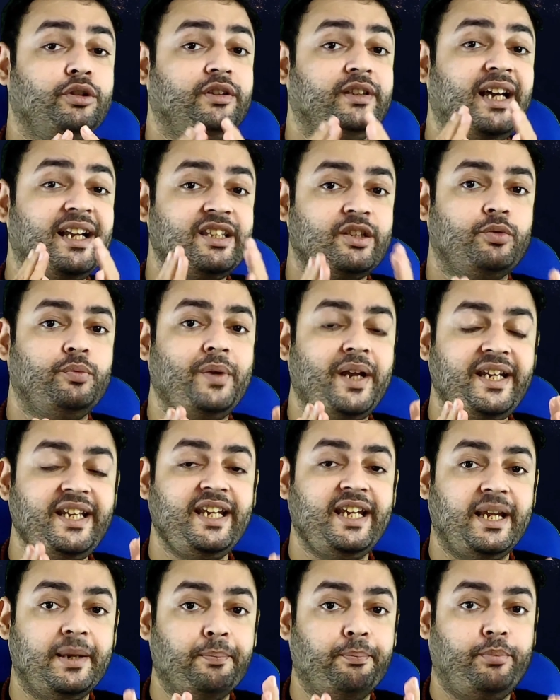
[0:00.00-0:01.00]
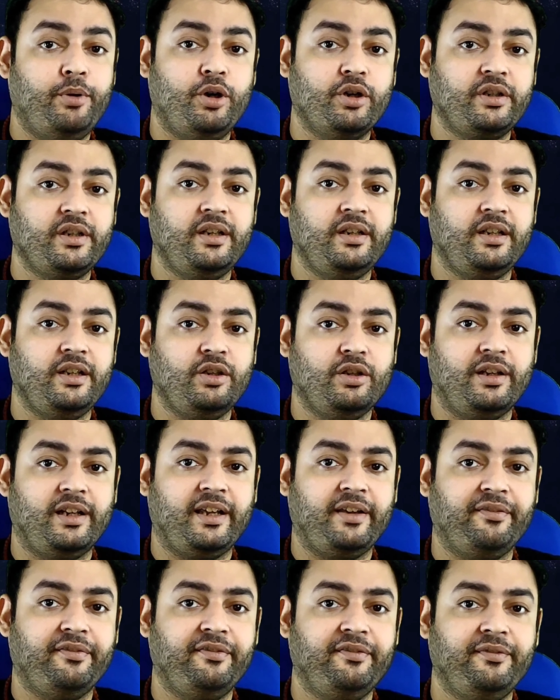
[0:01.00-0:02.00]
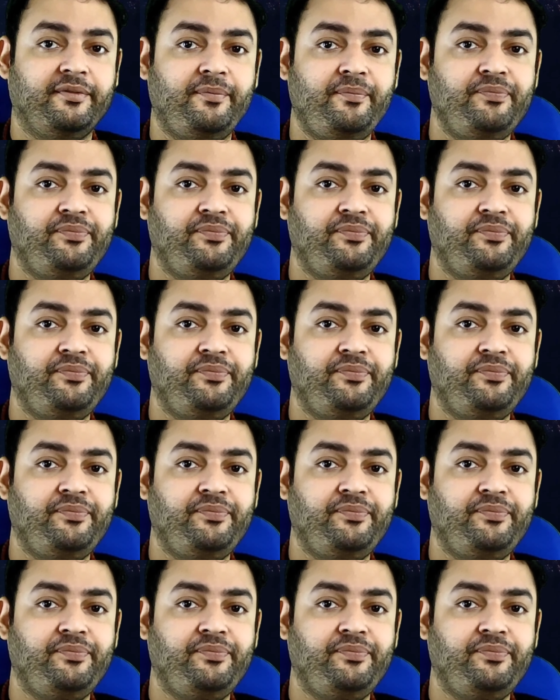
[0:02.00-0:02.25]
So that's very important in your life.